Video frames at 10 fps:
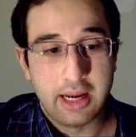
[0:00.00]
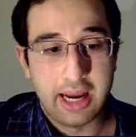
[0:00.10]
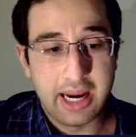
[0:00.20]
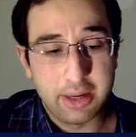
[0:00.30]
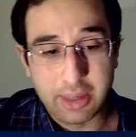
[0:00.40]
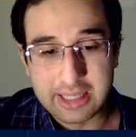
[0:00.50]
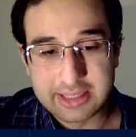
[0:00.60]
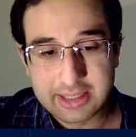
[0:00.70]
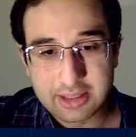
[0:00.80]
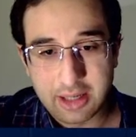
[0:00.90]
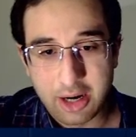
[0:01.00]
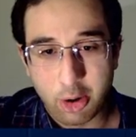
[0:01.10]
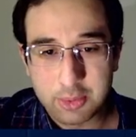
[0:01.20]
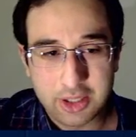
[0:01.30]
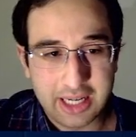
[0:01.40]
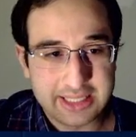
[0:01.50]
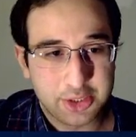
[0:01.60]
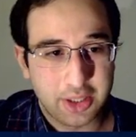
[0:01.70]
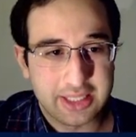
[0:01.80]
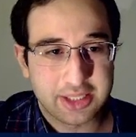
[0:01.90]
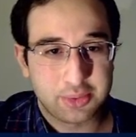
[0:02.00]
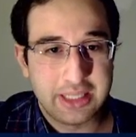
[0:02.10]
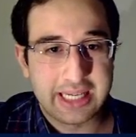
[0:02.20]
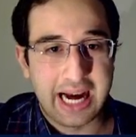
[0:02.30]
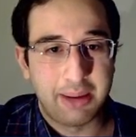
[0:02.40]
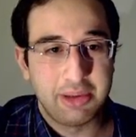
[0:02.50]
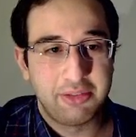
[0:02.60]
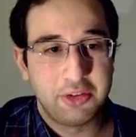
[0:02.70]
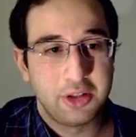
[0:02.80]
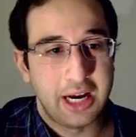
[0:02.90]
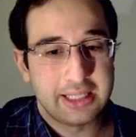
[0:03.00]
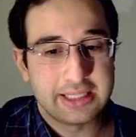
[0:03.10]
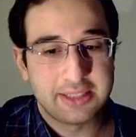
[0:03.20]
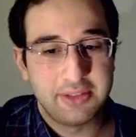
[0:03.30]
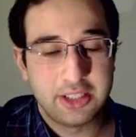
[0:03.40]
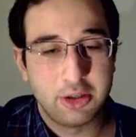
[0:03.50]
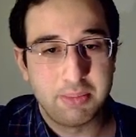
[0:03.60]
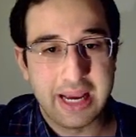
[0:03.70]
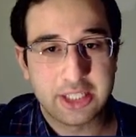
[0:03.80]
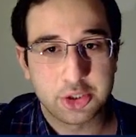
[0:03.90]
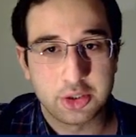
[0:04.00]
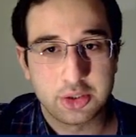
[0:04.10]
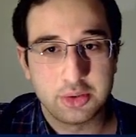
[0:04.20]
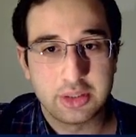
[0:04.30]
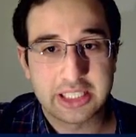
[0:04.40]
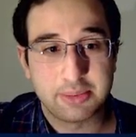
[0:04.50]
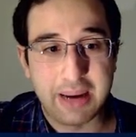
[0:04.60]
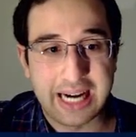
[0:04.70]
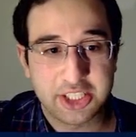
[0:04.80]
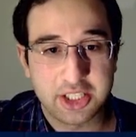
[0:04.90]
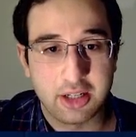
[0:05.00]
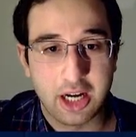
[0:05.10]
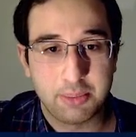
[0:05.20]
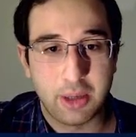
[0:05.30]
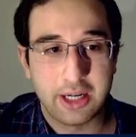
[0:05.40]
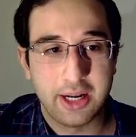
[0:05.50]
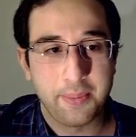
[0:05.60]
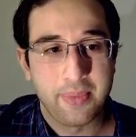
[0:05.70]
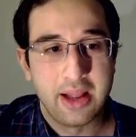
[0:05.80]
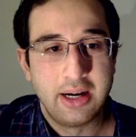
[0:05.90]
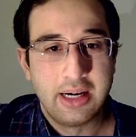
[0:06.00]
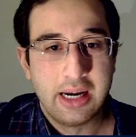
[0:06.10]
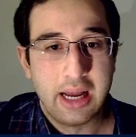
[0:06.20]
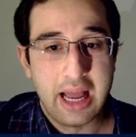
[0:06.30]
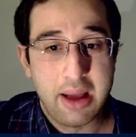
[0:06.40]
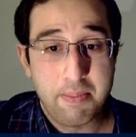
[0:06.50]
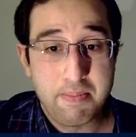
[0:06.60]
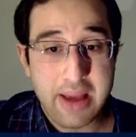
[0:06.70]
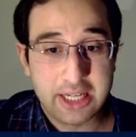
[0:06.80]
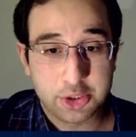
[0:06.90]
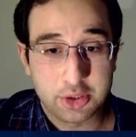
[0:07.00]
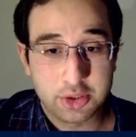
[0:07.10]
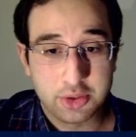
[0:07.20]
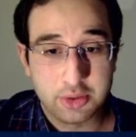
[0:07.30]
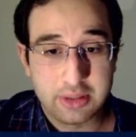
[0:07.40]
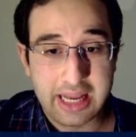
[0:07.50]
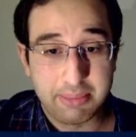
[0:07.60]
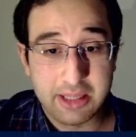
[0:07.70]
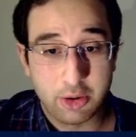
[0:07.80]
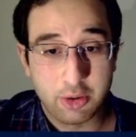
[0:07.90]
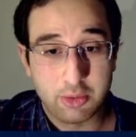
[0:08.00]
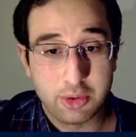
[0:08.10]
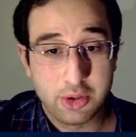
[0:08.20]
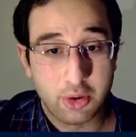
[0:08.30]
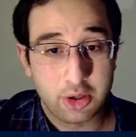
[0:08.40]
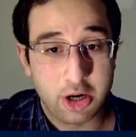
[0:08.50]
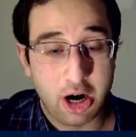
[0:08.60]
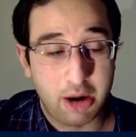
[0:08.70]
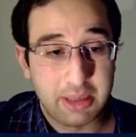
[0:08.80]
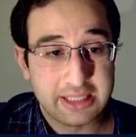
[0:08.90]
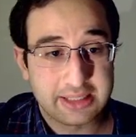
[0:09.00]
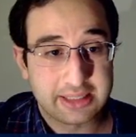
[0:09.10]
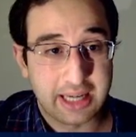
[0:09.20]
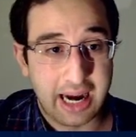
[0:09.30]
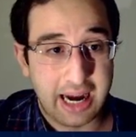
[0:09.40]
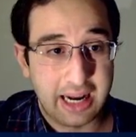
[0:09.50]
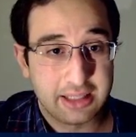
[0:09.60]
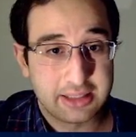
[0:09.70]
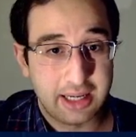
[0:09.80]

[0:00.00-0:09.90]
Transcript: Anyways, I hope you guys enjoyed this recap. If you like this video, make sure to smash the like button. Make sure to let me know your comments and